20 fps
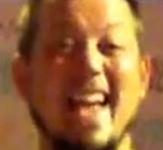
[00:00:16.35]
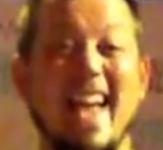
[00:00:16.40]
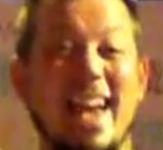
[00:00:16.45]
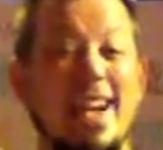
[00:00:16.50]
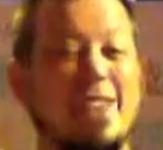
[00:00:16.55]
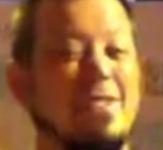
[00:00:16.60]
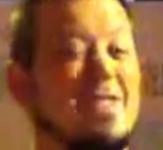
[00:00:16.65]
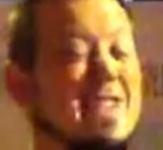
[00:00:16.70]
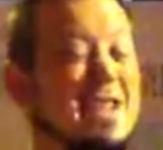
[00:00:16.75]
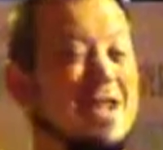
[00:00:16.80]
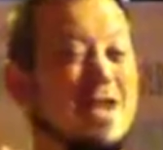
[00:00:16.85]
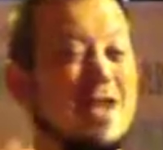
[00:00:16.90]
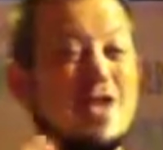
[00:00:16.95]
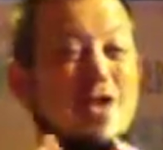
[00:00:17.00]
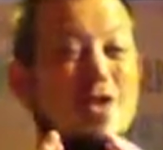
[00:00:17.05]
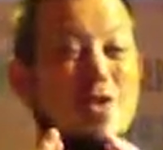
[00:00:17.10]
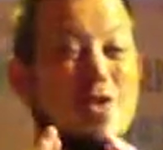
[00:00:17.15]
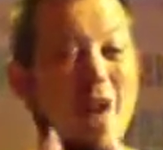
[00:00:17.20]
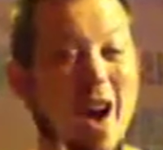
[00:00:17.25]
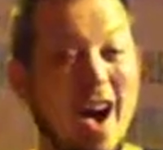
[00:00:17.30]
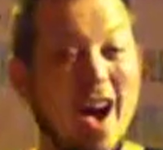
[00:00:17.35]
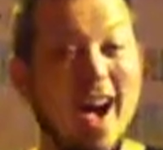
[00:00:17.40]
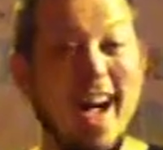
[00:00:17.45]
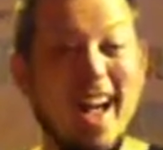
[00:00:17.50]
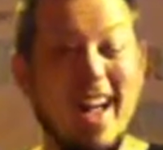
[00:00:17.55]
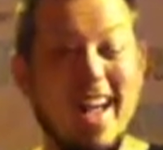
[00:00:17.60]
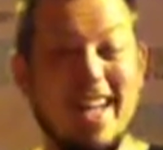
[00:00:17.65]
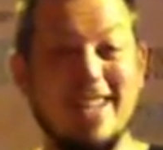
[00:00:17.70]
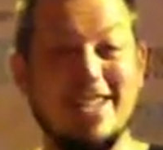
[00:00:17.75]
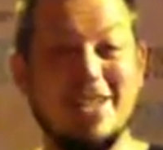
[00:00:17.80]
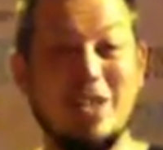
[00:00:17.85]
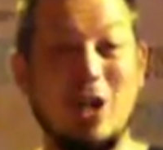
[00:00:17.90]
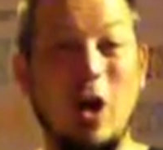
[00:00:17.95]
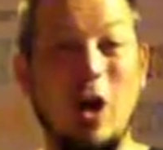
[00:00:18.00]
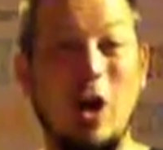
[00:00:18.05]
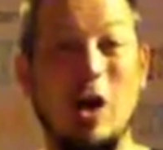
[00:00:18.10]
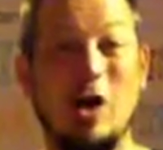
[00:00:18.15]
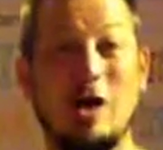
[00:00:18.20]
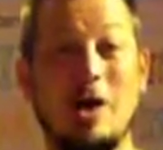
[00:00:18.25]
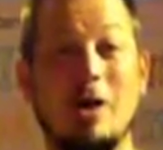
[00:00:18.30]
and I'm going to try and
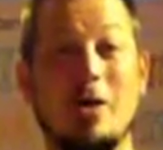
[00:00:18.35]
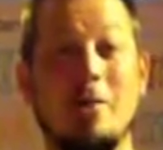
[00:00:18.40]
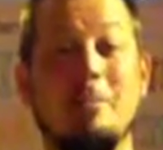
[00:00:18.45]
talk